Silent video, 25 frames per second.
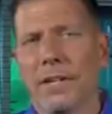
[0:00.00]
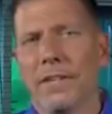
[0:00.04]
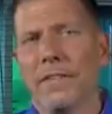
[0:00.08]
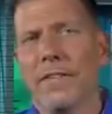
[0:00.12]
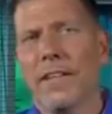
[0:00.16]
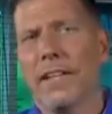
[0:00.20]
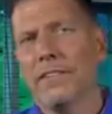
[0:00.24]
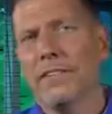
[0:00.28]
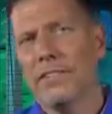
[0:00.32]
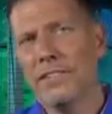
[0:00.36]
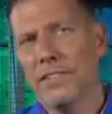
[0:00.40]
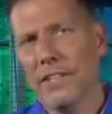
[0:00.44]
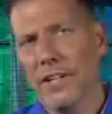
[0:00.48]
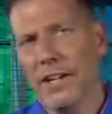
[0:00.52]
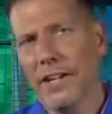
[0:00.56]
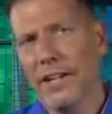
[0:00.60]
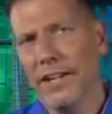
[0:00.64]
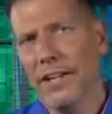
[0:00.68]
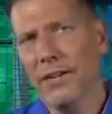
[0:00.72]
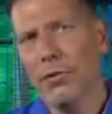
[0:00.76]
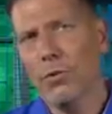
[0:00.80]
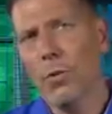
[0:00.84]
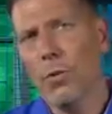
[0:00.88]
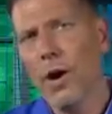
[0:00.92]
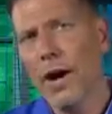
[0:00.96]
that
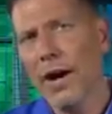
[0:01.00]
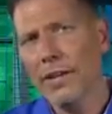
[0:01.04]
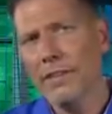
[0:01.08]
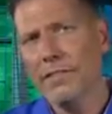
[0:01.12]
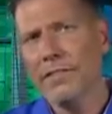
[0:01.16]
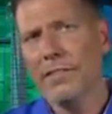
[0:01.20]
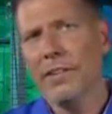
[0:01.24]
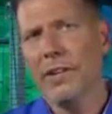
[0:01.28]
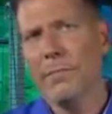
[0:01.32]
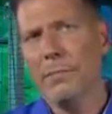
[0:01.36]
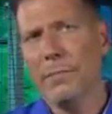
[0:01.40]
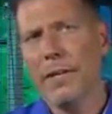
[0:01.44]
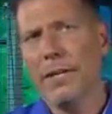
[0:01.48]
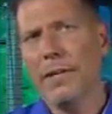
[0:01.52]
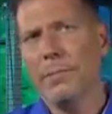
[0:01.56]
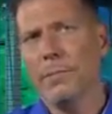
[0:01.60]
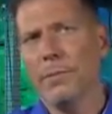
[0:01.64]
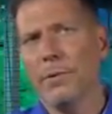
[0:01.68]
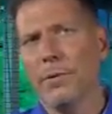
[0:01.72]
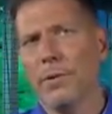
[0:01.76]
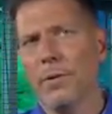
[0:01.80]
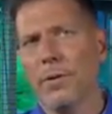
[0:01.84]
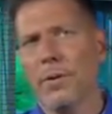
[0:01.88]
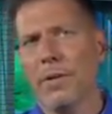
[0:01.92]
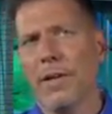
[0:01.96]
studied why some
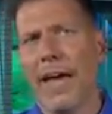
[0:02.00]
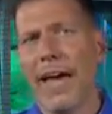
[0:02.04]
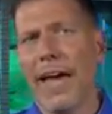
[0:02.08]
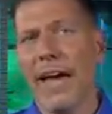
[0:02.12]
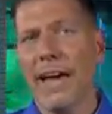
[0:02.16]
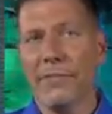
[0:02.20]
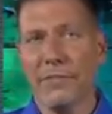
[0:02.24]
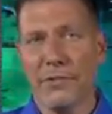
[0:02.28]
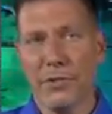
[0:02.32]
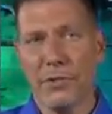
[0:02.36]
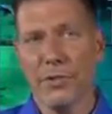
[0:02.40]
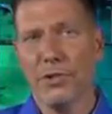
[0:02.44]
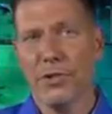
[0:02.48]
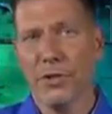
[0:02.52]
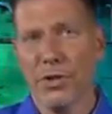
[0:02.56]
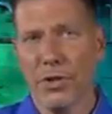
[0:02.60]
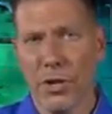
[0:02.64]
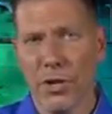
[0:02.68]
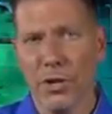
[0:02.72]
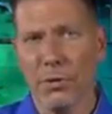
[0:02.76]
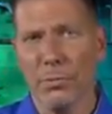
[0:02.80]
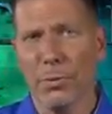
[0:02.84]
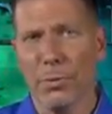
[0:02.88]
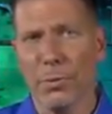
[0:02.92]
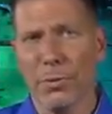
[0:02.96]
people after
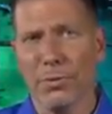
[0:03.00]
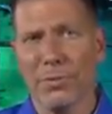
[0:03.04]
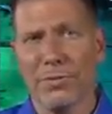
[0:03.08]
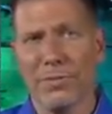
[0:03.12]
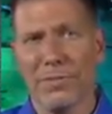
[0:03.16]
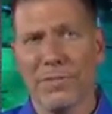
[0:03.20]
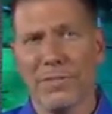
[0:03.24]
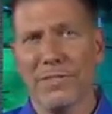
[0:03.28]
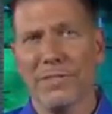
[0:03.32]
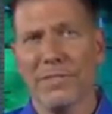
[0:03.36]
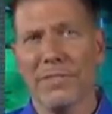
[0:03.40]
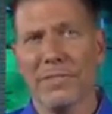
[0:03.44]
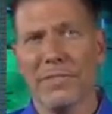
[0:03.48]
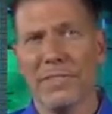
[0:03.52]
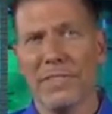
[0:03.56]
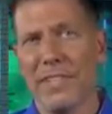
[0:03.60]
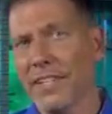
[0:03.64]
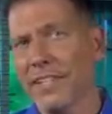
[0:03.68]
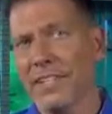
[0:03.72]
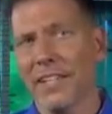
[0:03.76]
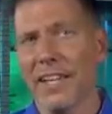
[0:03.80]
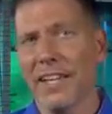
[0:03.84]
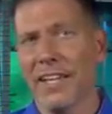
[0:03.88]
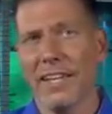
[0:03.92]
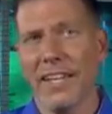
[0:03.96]
Chernobyl
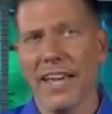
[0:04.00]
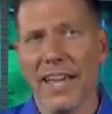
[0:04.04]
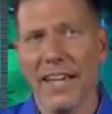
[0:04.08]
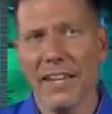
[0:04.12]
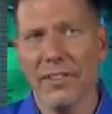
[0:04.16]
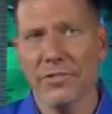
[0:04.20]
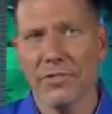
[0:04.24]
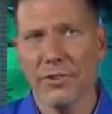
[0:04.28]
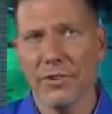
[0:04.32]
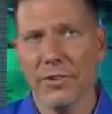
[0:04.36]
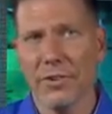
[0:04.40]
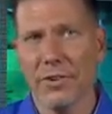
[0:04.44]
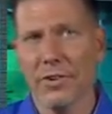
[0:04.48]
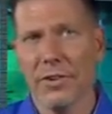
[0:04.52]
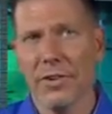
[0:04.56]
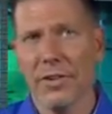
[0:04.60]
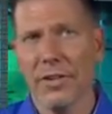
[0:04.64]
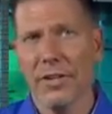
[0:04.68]
didn't get cancer.